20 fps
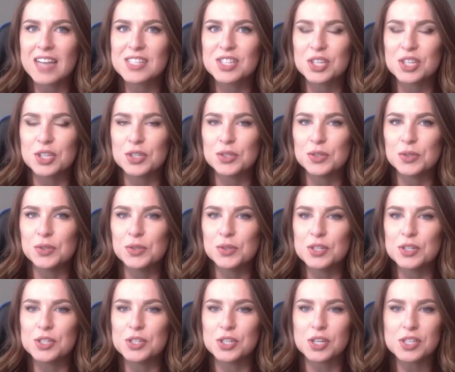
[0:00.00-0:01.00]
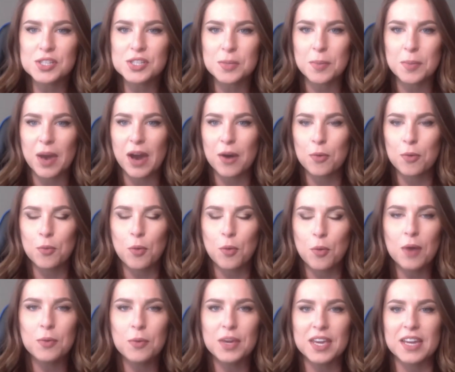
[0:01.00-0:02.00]
you just about
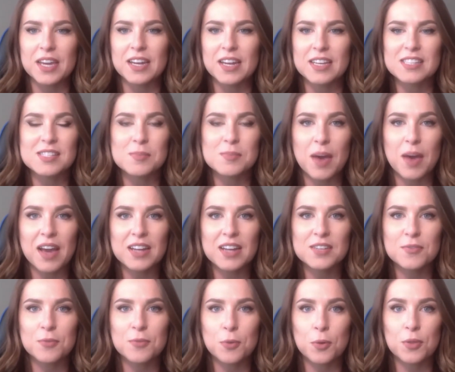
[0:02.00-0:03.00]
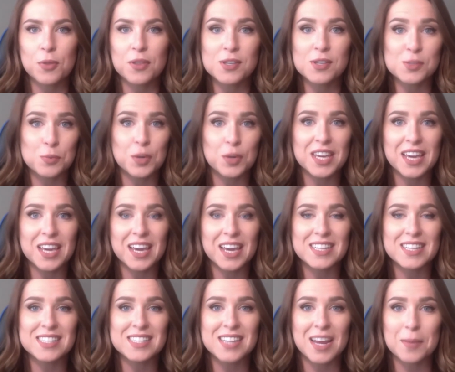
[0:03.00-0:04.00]
what we can expect for this
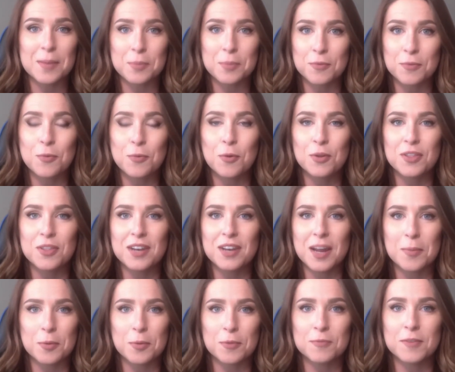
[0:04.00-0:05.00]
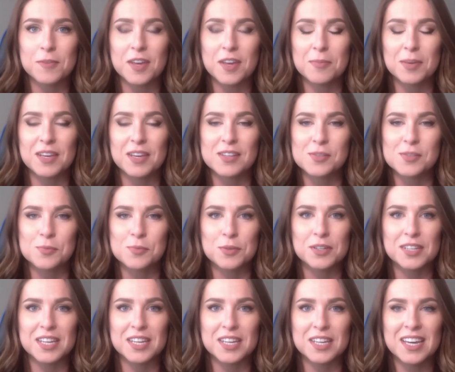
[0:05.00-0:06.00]
weekend, April 4th and April 5th, because
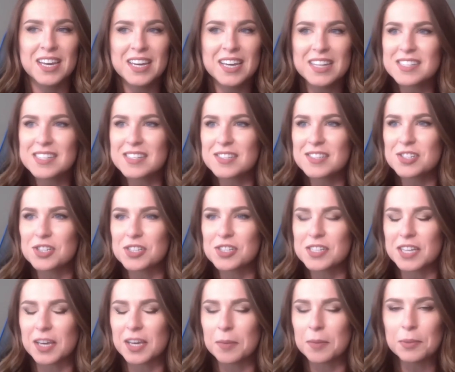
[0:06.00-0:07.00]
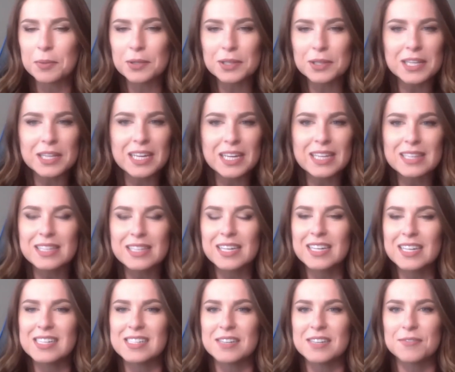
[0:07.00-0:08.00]
really, this is just a completely
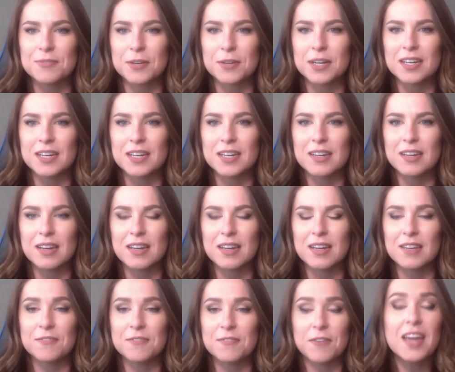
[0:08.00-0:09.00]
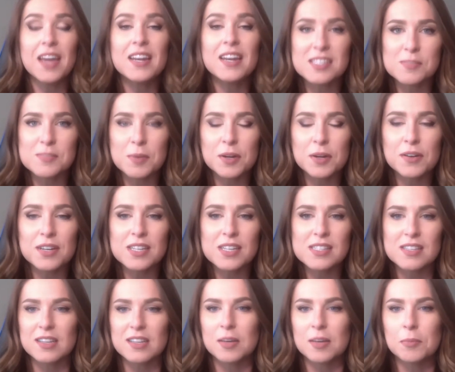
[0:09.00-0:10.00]
different fan experience
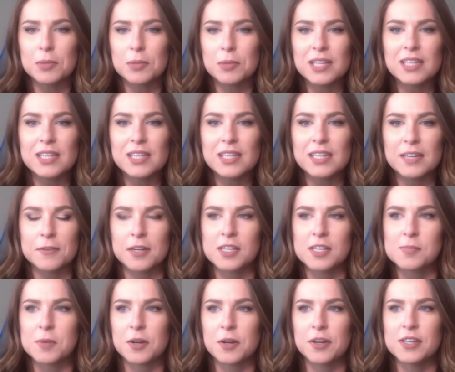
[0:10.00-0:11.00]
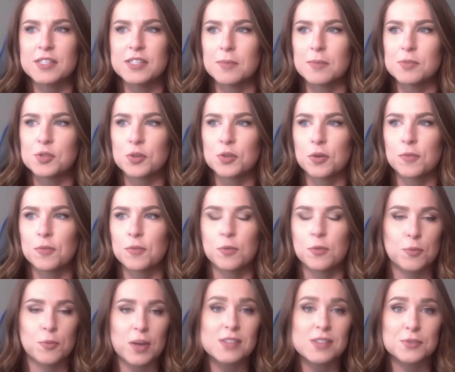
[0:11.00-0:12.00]
and completely different experience, I'm sure, for the
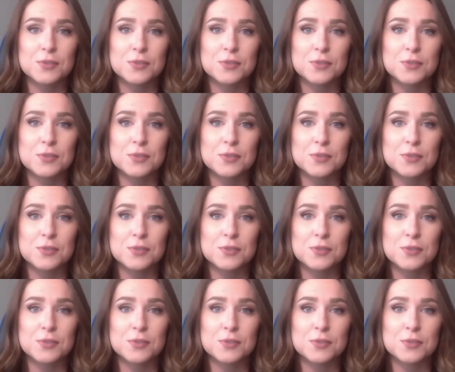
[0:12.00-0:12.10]
wrestler.